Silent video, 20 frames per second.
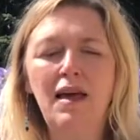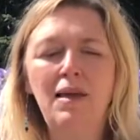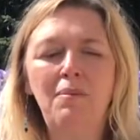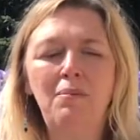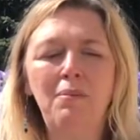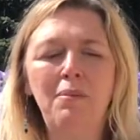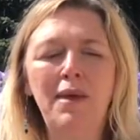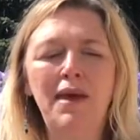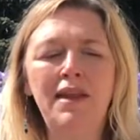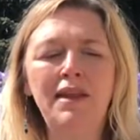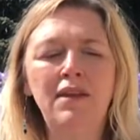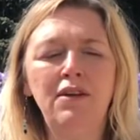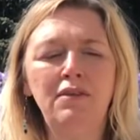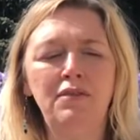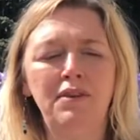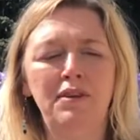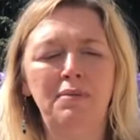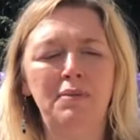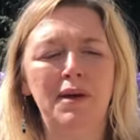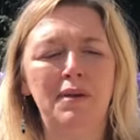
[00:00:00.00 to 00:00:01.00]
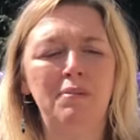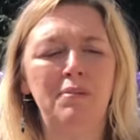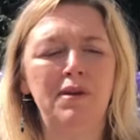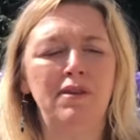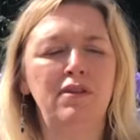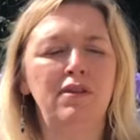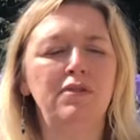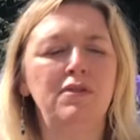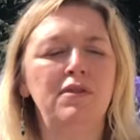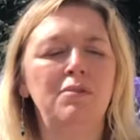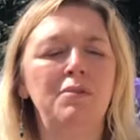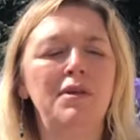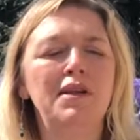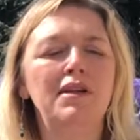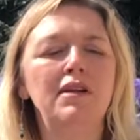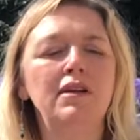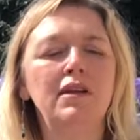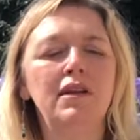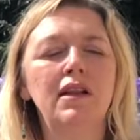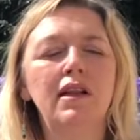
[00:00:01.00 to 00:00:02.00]
Many of the members of the
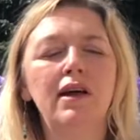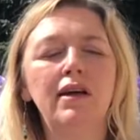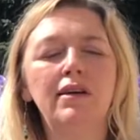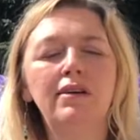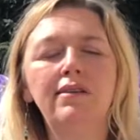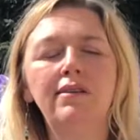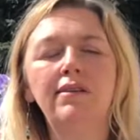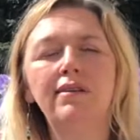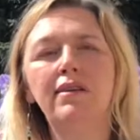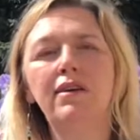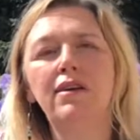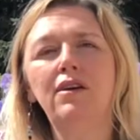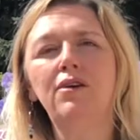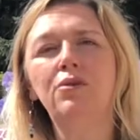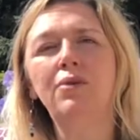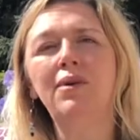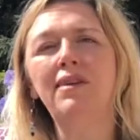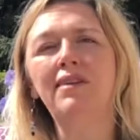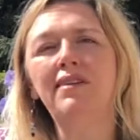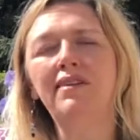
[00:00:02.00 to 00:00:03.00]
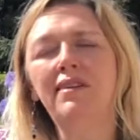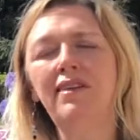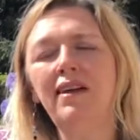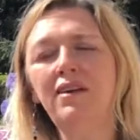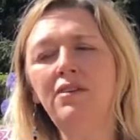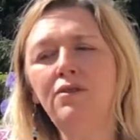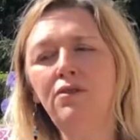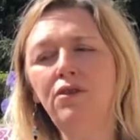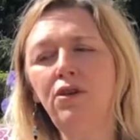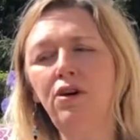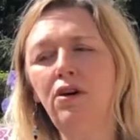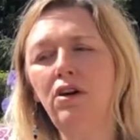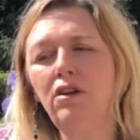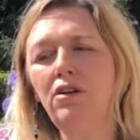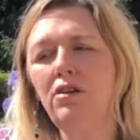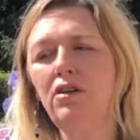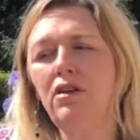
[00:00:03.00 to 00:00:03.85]
middle class were self-taught.